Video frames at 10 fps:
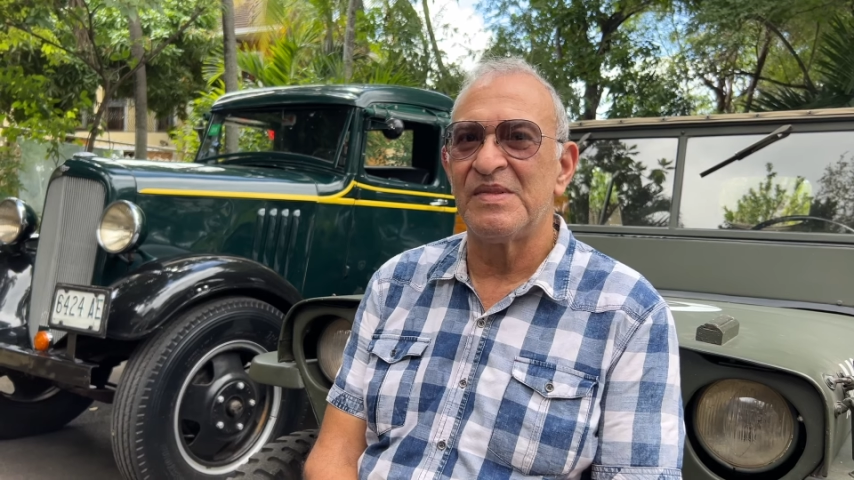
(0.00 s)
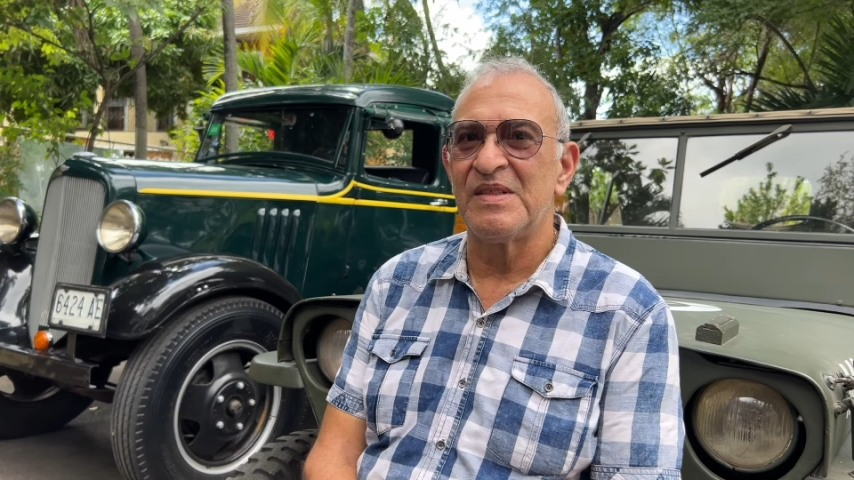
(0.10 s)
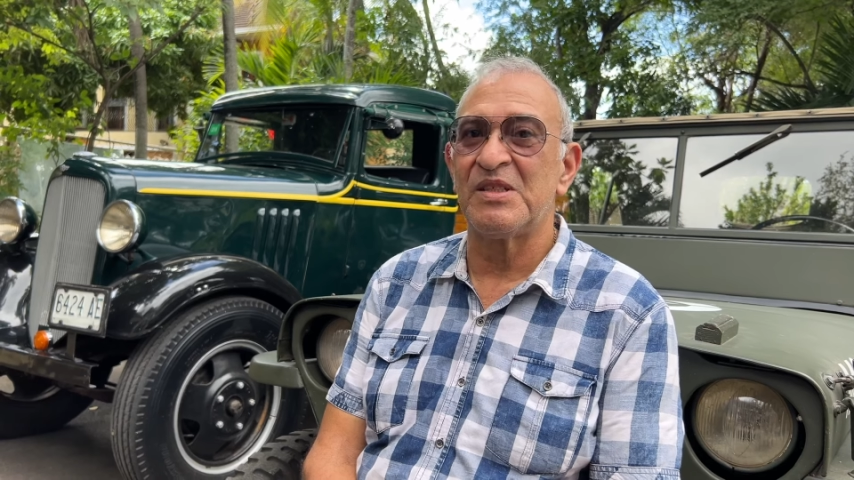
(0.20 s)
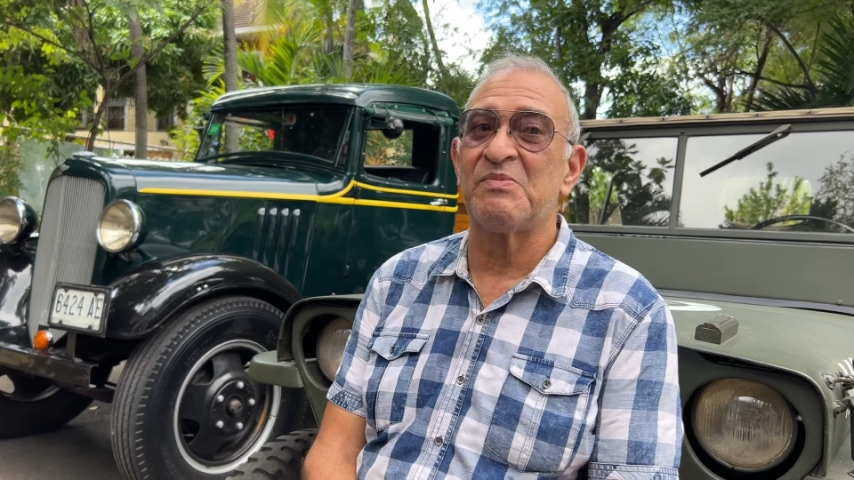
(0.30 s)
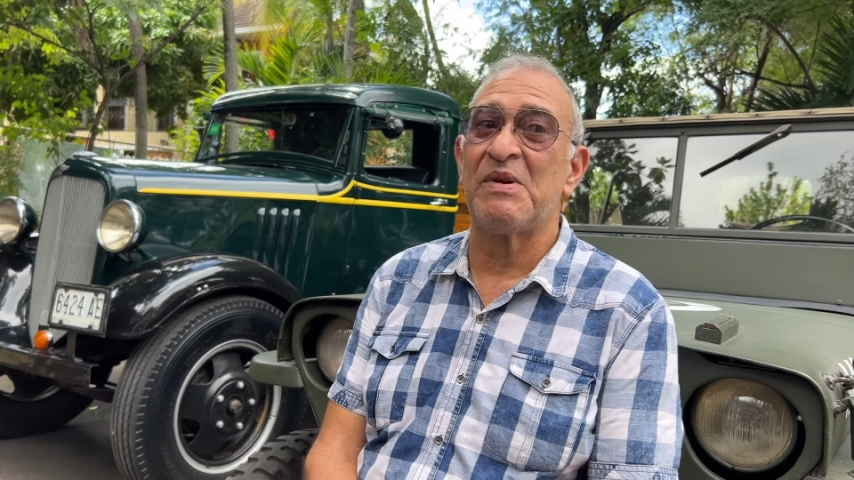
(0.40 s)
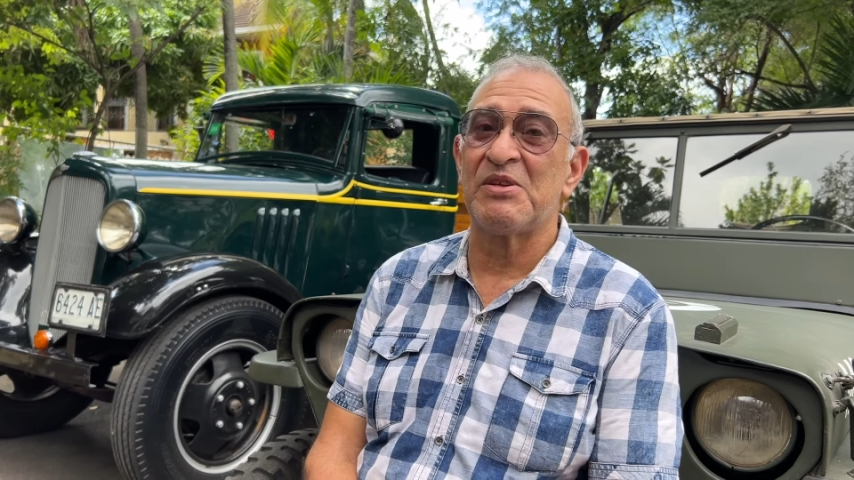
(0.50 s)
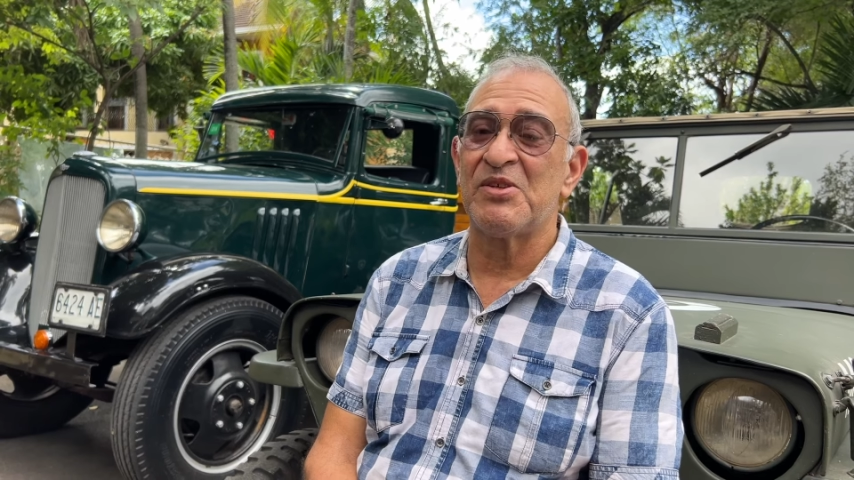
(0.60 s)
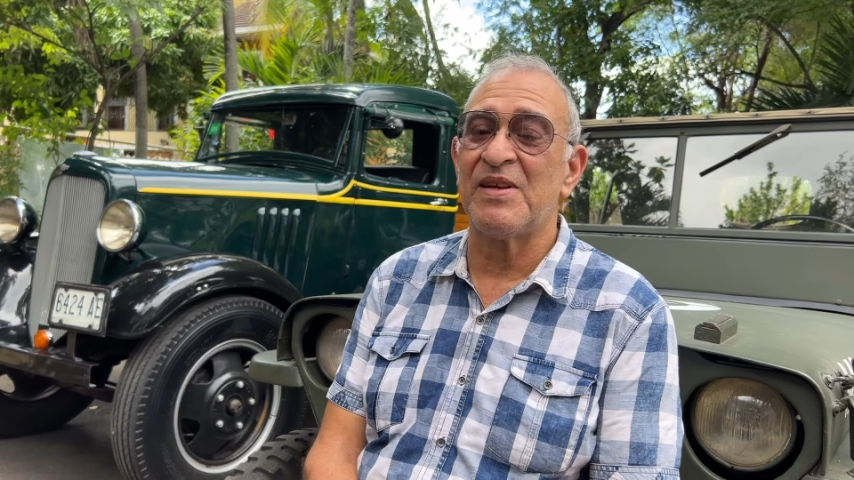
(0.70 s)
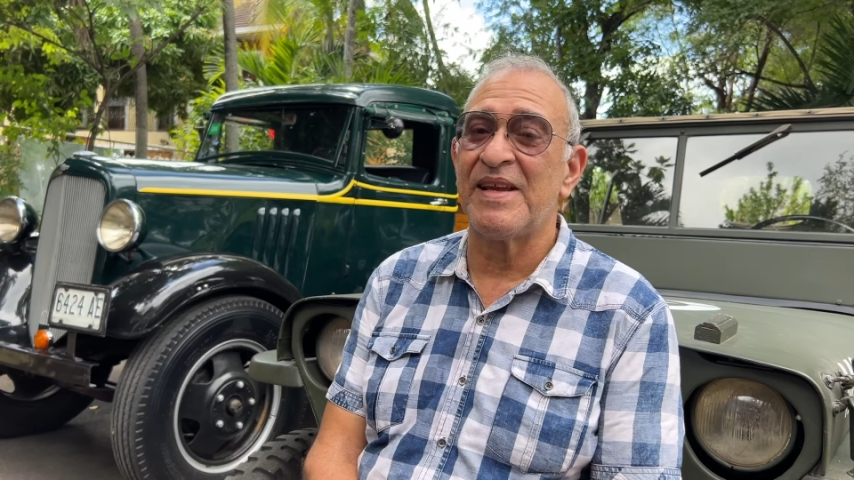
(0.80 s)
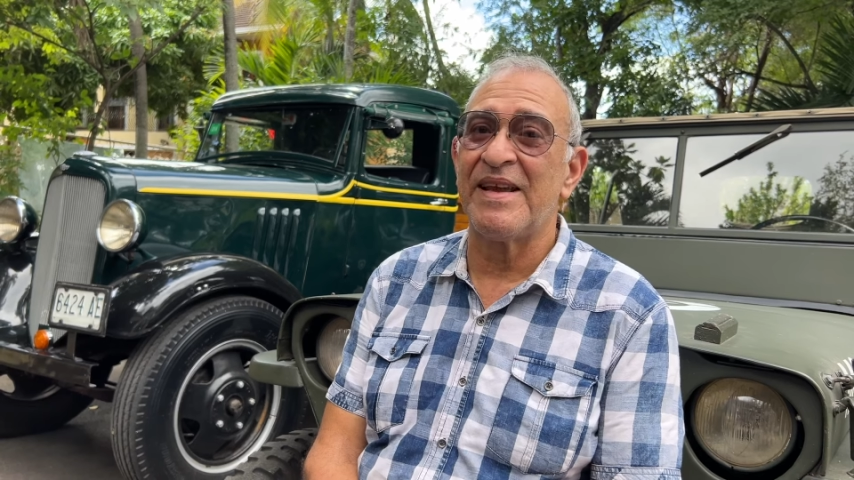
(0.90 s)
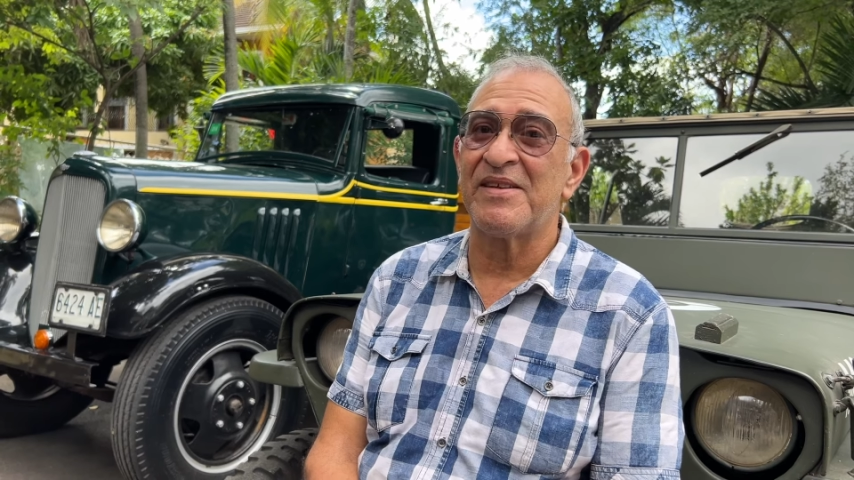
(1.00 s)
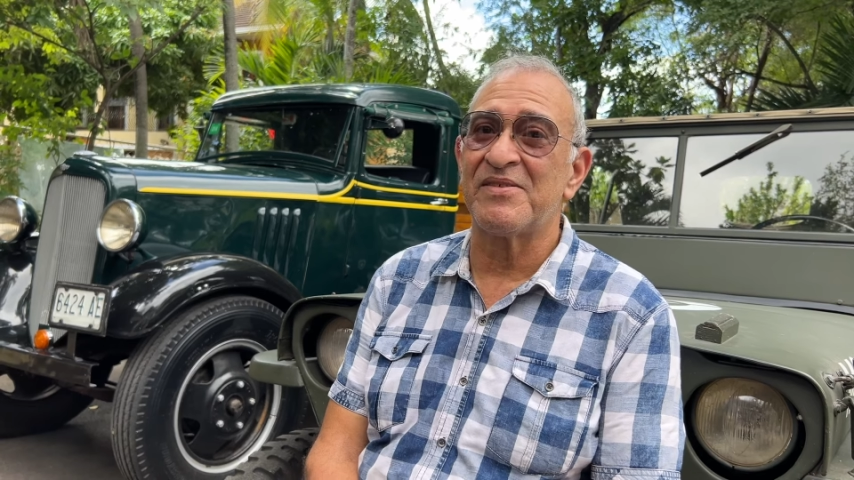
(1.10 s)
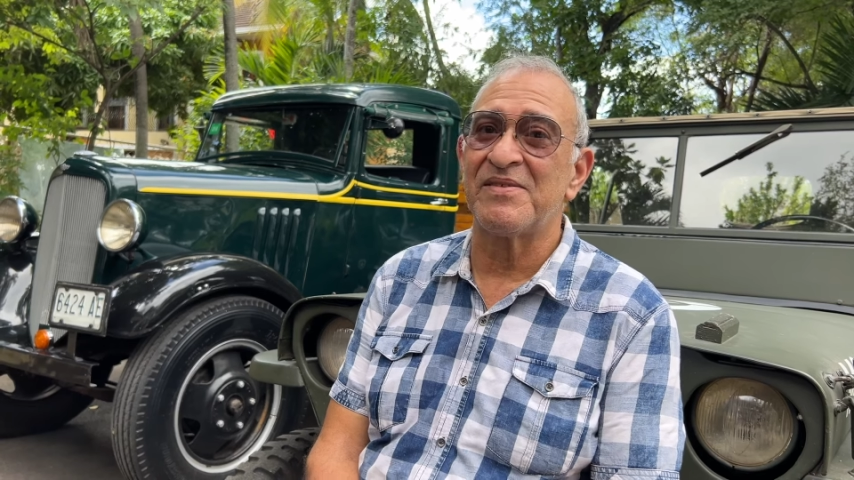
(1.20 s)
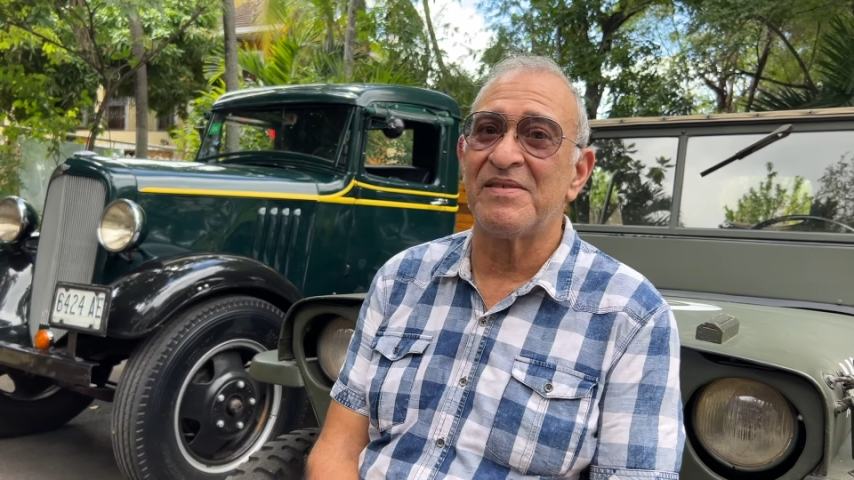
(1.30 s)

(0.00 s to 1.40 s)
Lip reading: especially in Kingston.